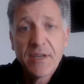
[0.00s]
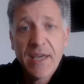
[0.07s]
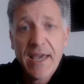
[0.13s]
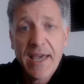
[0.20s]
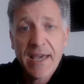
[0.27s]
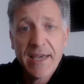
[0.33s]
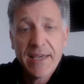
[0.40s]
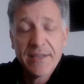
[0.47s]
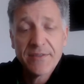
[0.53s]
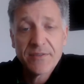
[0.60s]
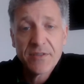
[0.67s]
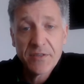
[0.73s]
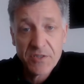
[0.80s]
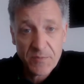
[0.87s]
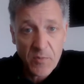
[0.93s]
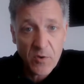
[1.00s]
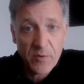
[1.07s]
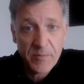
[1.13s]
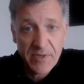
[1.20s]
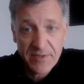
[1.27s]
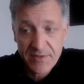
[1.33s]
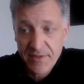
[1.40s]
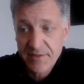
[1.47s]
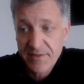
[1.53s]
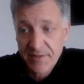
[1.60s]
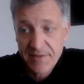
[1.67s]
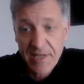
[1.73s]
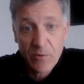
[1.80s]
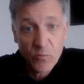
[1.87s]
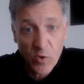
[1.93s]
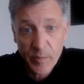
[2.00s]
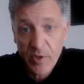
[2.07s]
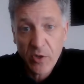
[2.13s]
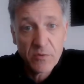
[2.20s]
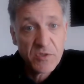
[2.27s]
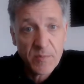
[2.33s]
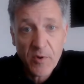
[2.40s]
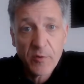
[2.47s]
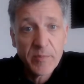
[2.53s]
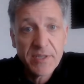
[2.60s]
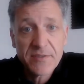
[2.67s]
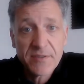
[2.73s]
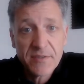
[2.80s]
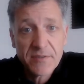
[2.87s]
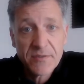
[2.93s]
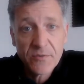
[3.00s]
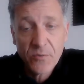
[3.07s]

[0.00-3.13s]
as small business, let's say woman owned small business,